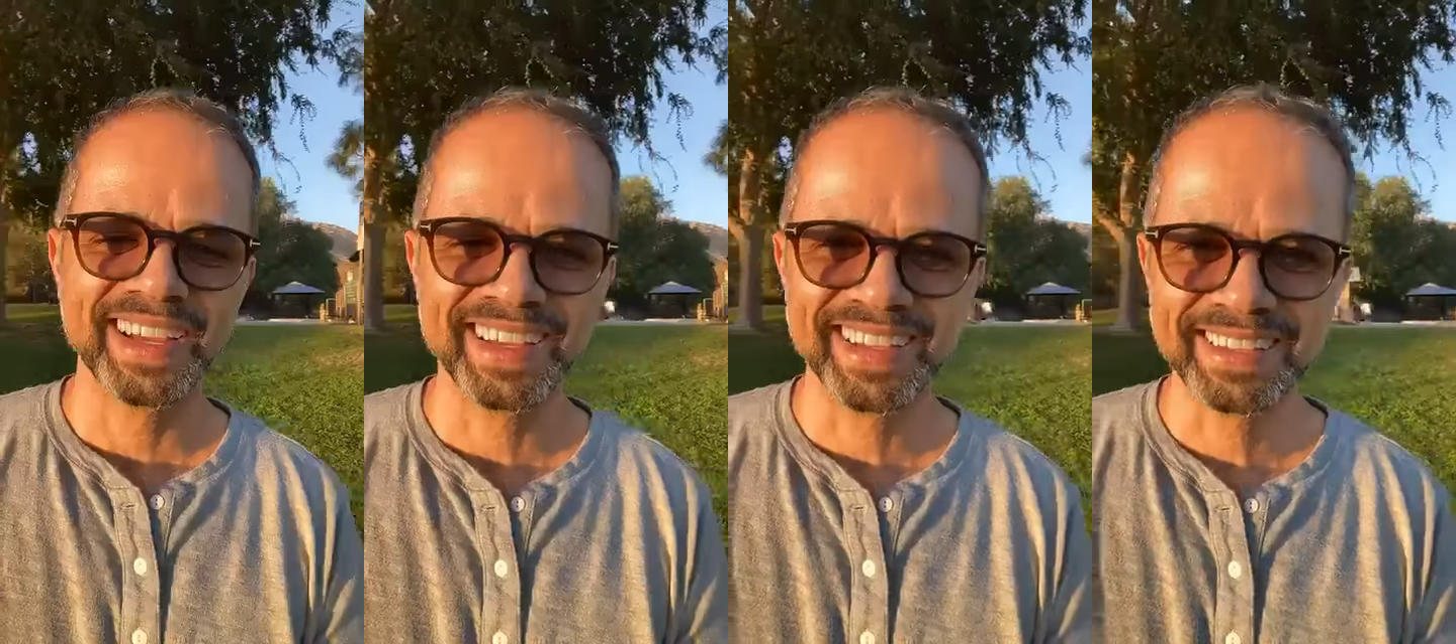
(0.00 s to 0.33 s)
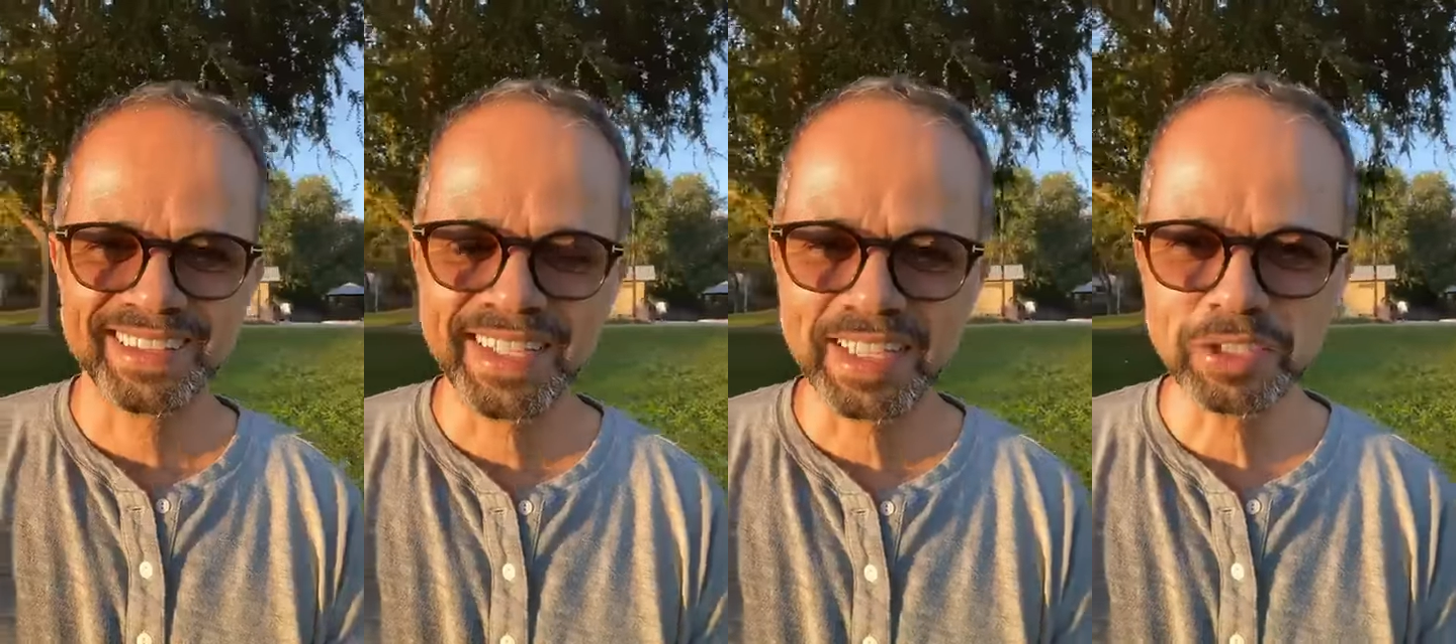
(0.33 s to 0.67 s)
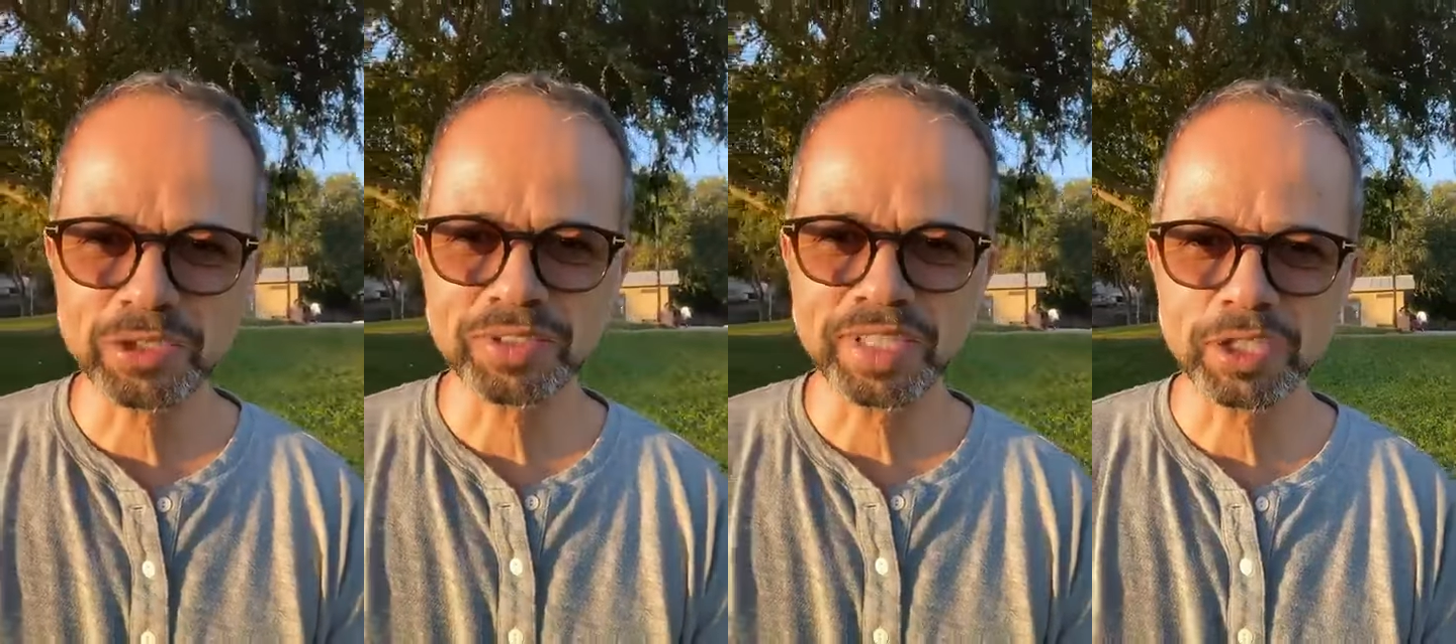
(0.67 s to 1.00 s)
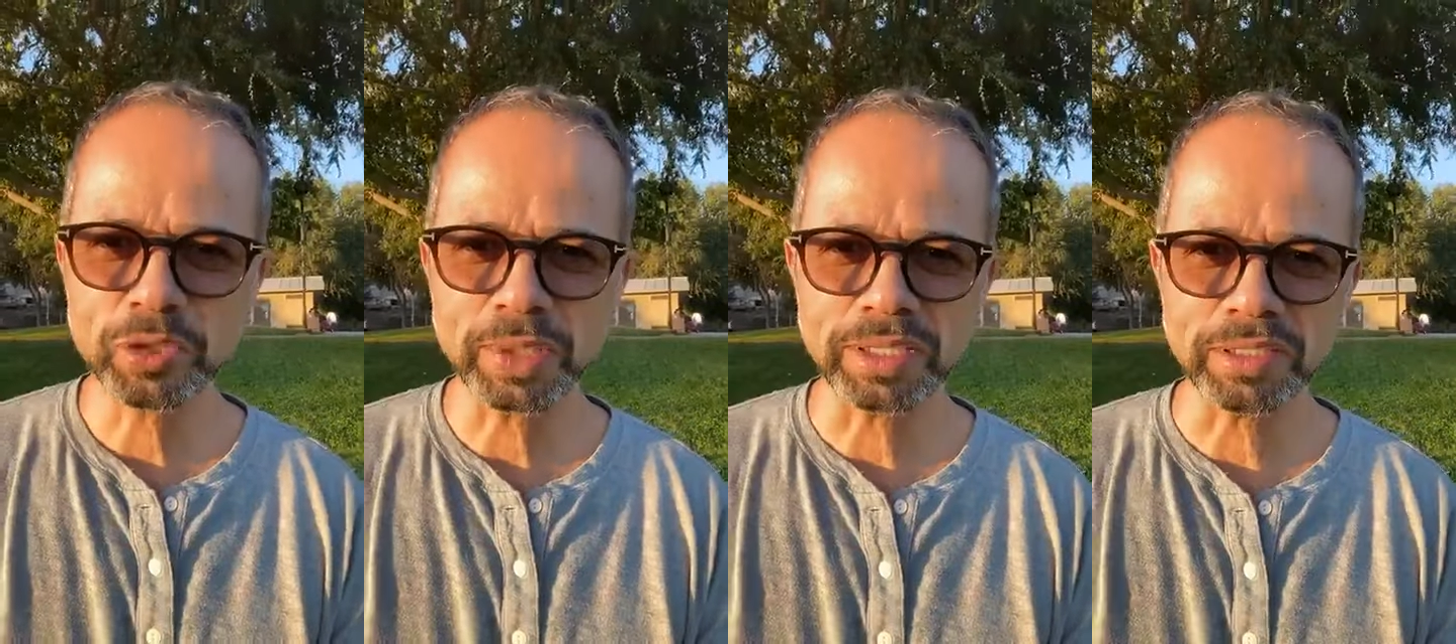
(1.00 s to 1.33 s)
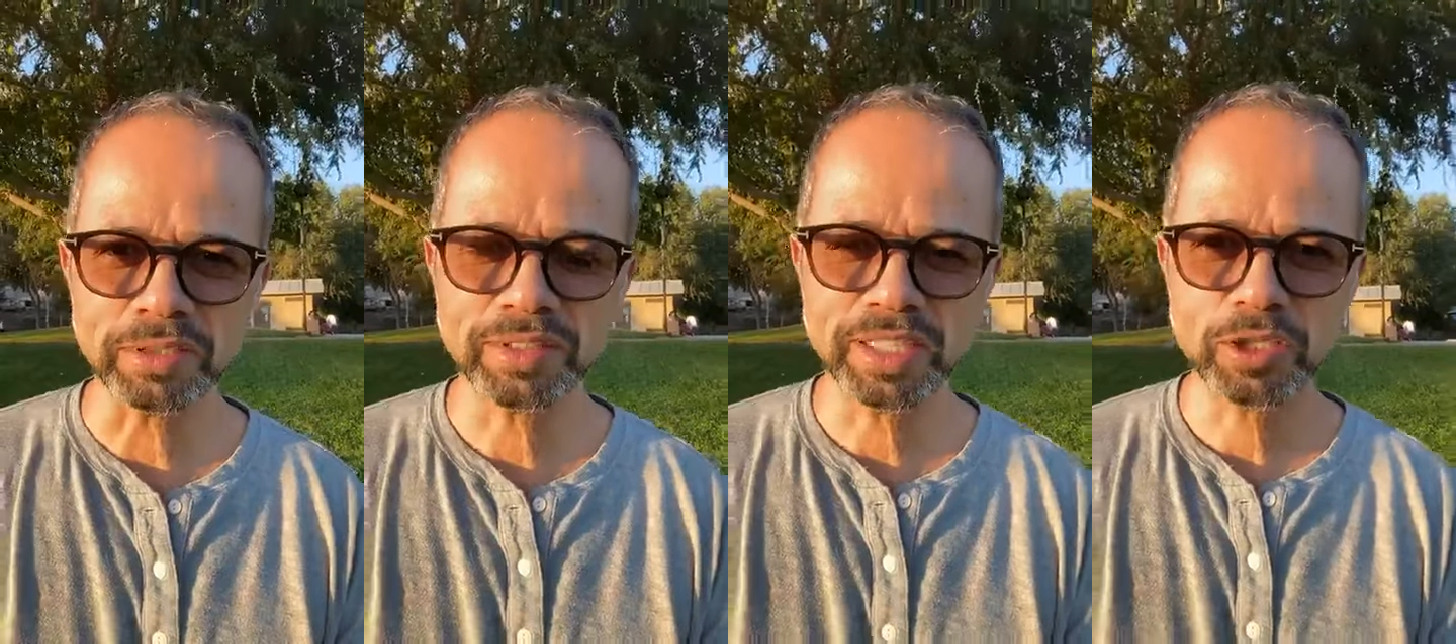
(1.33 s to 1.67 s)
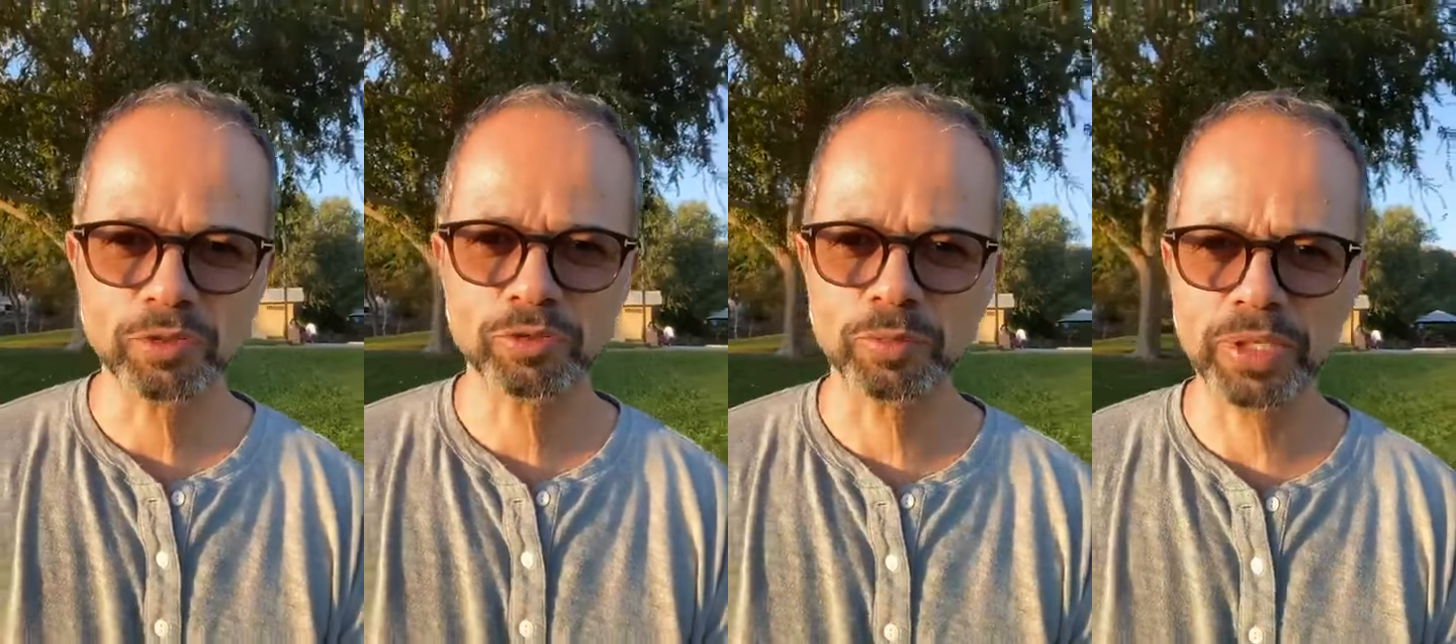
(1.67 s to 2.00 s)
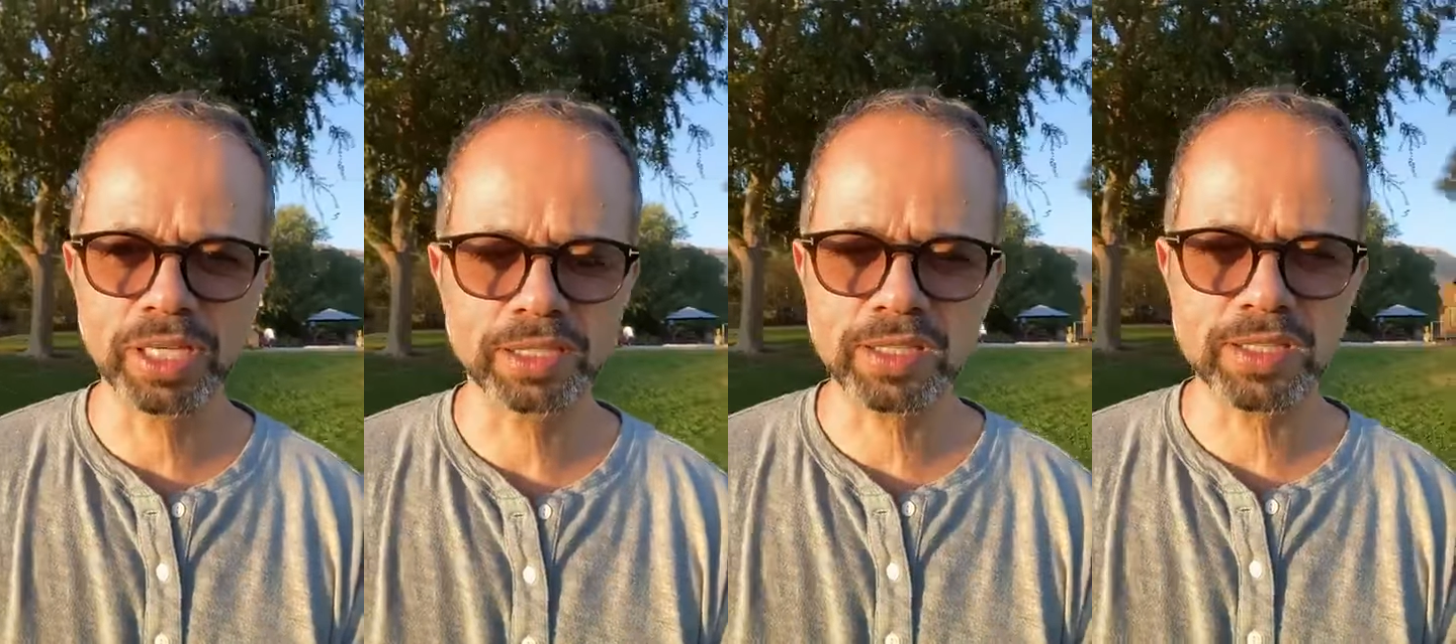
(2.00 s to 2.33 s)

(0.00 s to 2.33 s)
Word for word: Uh, thank you, thank you, my dear. Thank you for being here.